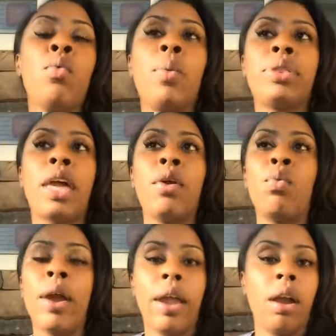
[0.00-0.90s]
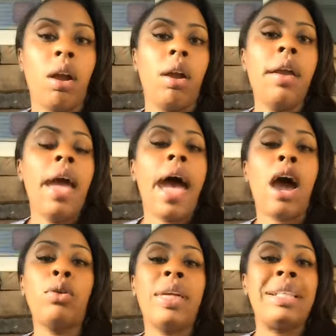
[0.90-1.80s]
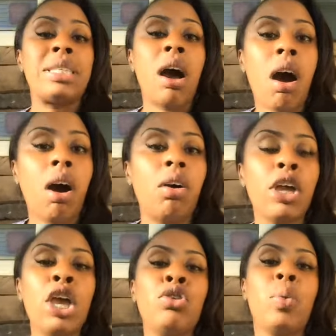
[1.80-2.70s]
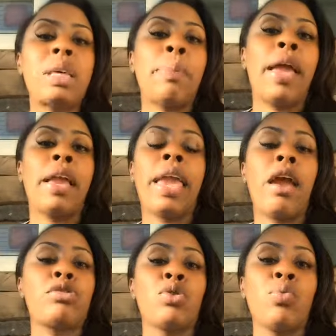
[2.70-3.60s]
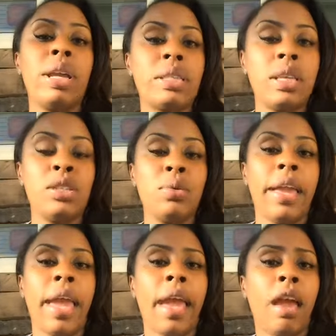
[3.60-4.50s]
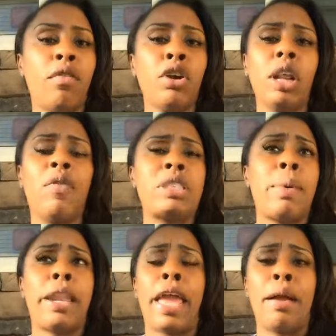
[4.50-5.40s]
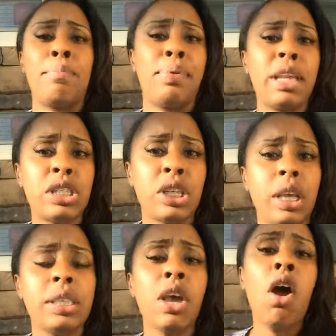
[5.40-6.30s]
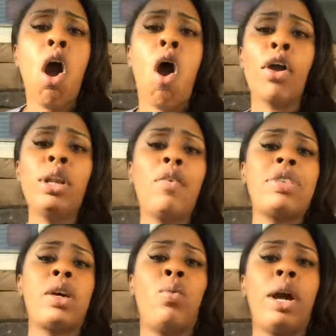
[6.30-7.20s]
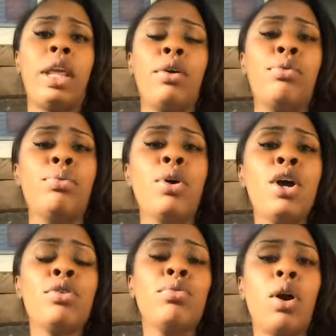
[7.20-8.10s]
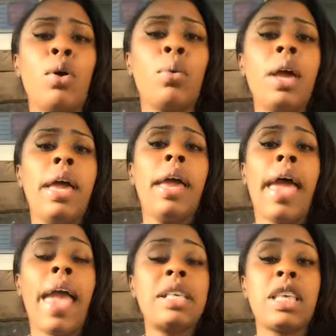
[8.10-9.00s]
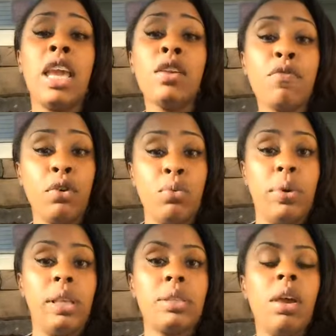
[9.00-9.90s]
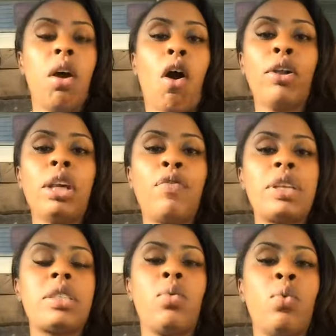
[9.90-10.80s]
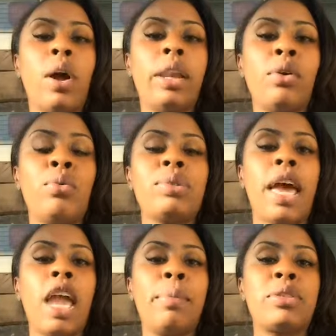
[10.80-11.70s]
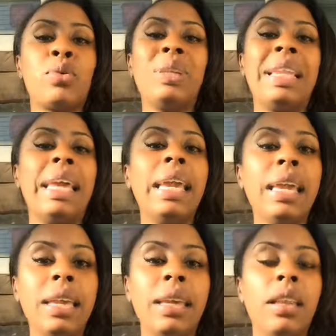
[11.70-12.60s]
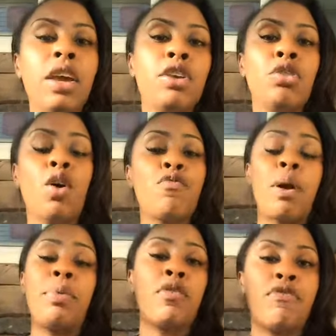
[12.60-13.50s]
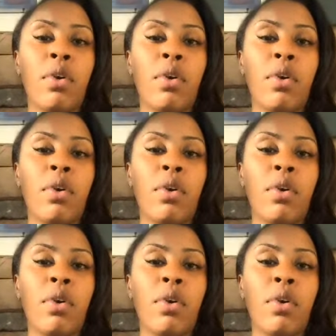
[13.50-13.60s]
What would they wear? How do they talk? You know, what type of characteristics do they have? Are you looking for somebody ambitious? Are you looking for someone who, you know, has influence? Are you looking for someone who's able to lead, you know, from the